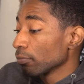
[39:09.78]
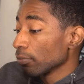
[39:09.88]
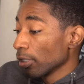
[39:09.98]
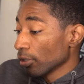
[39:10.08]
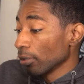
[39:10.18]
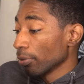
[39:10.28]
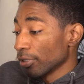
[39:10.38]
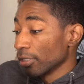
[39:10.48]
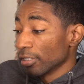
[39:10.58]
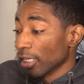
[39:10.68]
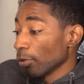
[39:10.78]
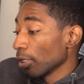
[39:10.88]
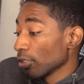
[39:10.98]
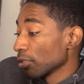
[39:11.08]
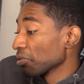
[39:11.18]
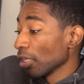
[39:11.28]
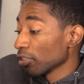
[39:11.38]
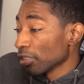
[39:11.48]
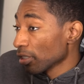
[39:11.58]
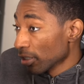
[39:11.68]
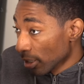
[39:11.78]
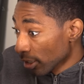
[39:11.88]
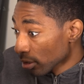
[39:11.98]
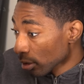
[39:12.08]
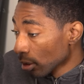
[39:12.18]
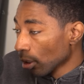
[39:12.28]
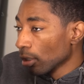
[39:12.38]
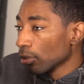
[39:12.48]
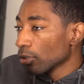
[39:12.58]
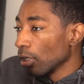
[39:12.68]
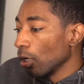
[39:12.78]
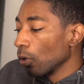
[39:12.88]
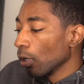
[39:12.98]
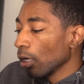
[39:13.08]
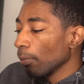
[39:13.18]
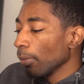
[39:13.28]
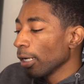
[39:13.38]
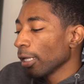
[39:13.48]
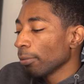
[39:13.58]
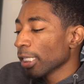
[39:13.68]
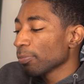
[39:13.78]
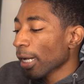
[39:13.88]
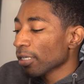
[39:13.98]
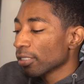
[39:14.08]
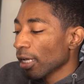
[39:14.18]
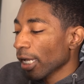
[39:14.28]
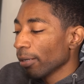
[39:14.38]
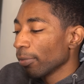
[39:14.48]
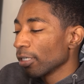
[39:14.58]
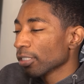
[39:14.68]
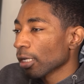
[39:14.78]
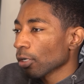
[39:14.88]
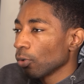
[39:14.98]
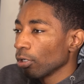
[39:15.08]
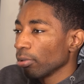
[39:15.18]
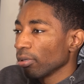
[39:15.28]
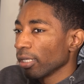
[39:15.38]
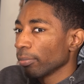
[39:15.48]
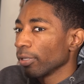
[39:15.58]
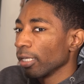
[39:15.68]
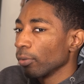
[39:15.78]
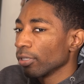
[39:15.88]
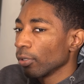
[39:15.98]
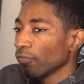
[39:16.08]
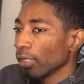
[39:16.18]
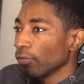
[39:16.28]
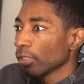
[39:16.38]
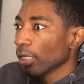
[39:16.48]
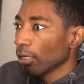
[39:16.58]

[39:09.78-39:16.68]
basically pretends the anime just doesn't exist. So, um, and I, I, mean that's by design, but it's kind of cool to be able to like play with your favorite